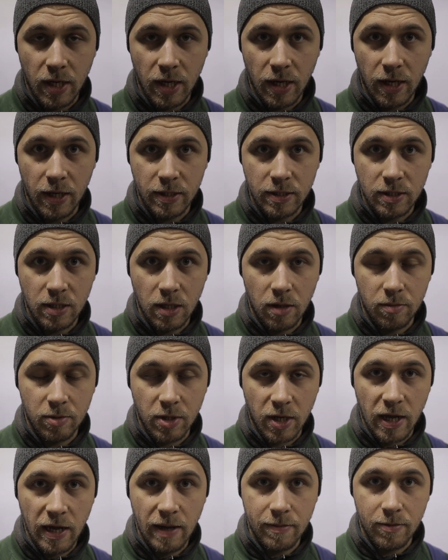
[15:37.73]
I set up
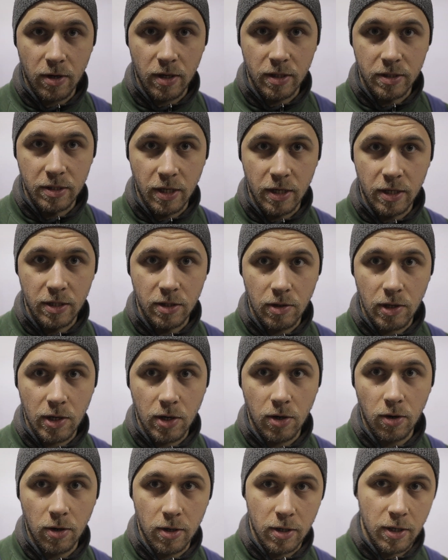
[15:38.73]
the camera and didn't
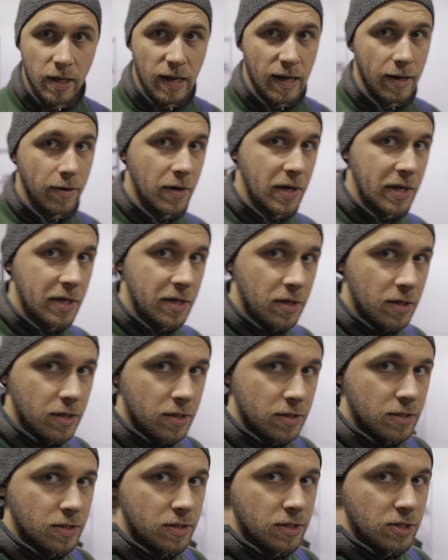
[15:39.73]
record how I
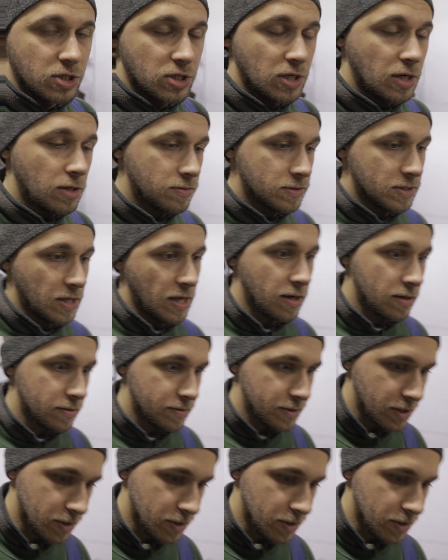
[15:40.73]
got the shelves out of